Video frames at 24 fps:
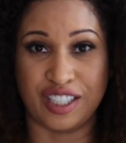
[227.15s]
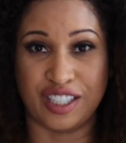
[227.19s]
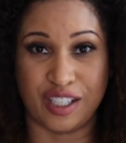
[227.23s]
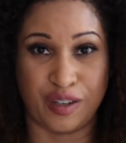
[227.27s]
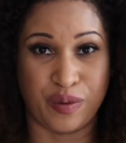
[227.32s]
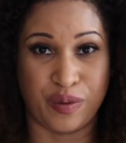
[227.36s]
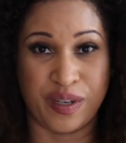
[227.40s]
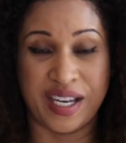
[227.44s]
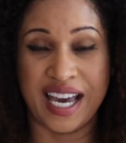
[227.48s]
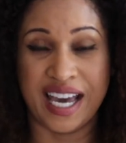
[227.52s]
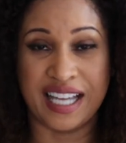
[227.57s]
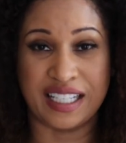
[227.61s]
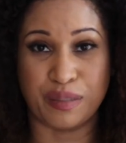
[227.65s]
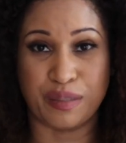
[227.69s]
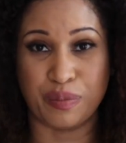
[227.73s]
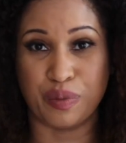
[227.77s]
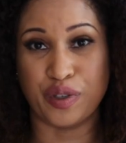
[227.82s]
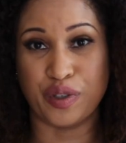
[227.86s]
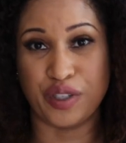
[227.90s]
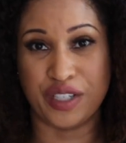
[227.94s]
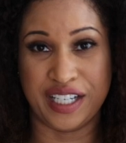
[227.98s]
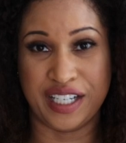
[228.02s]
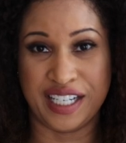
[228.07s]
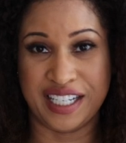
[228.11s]
So we had to
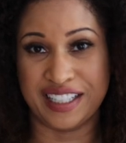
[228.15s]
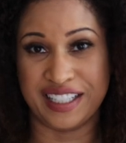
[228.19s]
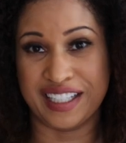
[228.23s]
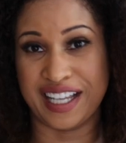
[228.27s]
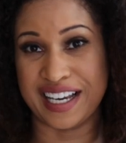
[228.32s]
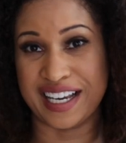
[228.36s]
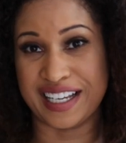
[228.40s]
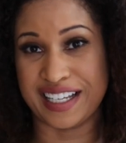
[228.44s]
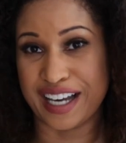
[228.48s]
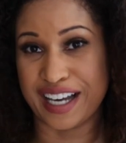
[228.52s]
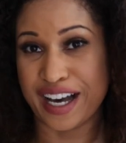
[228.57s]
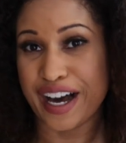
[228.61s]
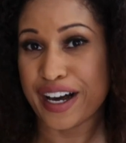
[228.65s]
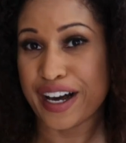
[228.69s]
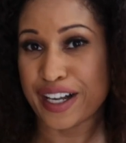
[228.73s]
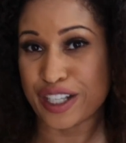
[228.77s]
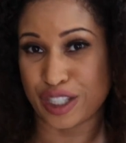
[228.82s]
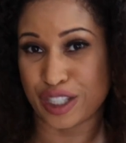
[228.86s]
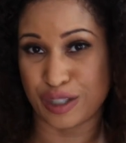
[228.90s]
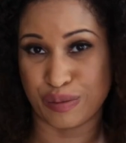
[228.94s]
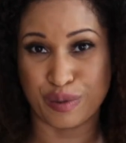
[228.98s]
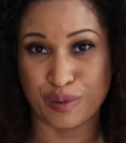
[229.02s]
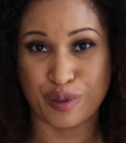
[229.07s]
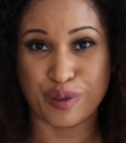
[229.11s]
put it in like a
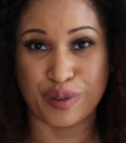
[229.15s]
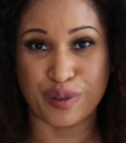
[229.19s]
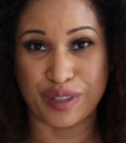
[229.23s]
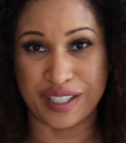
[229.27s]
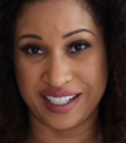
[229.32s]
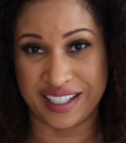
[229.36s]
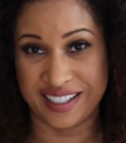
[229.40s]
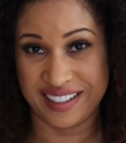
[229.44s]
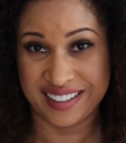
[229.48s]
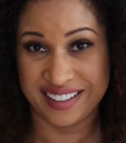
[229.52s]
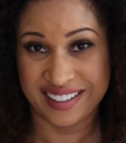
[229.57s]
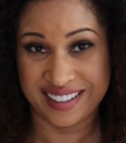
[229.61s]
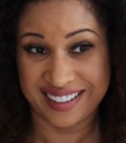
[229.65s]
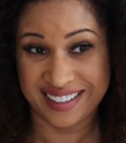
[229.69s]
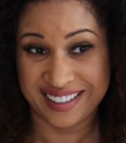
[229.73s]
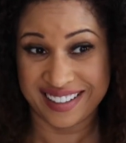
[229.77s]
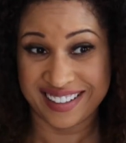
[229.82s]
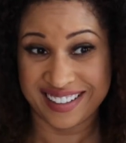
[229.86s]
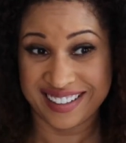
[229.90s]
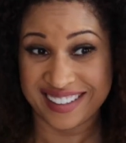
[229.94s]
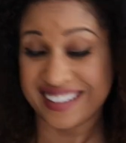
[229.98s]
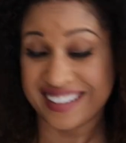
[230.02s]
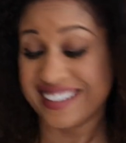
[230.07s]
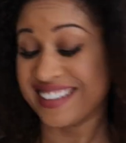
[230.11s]
smoothie.
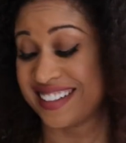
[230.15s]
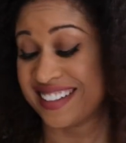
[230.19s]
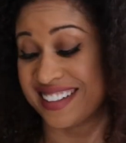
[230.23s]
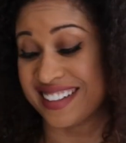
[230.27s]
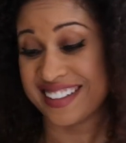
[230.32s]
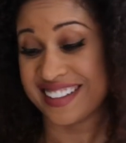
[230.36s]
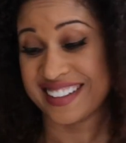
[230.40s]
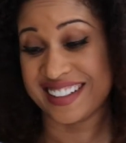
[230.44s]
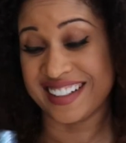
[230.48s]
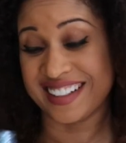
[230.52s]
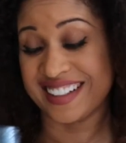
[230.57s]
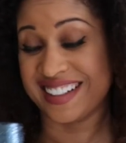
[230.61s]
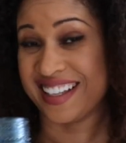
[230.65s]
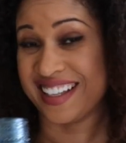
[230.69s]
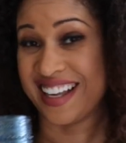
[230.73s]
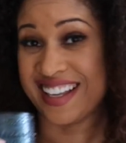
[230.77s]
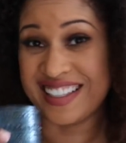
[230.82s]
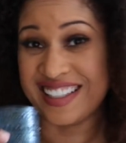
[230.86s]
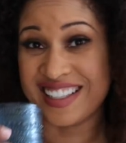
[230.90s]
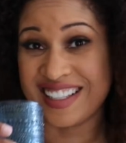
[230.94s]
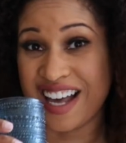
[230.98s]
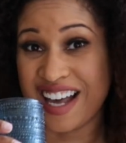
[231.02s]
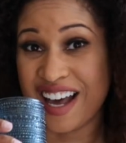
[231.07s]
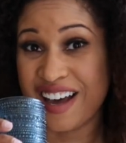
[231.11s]

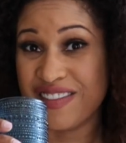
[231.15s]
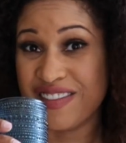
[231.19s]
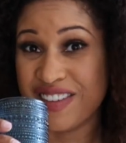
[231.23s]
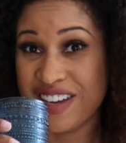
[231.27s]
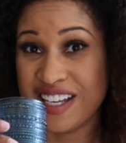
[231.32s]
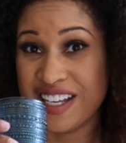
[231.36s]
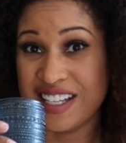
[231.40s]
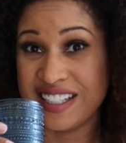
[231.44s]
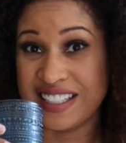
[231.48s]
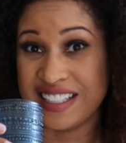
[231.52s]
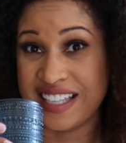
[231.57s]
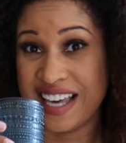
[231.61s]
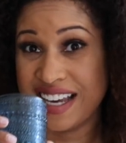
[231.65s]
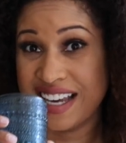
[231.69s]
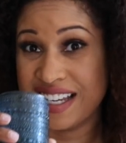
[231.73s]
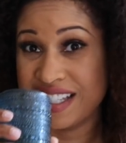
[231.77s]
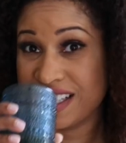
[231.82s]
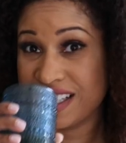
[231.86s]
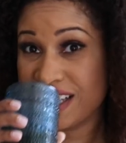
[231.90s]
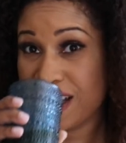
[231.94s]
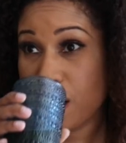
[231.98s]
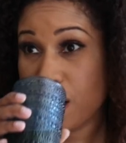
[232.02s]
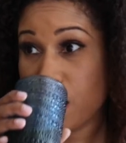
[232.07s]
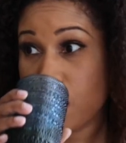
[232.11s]
That stuff is
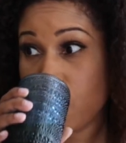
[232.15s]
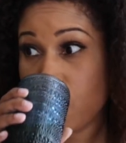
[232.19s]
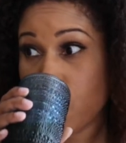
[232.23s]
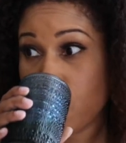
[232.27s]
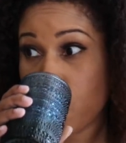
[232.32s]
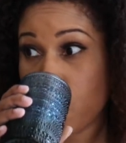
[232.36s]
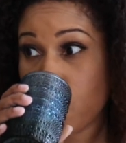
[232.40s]
gangsta.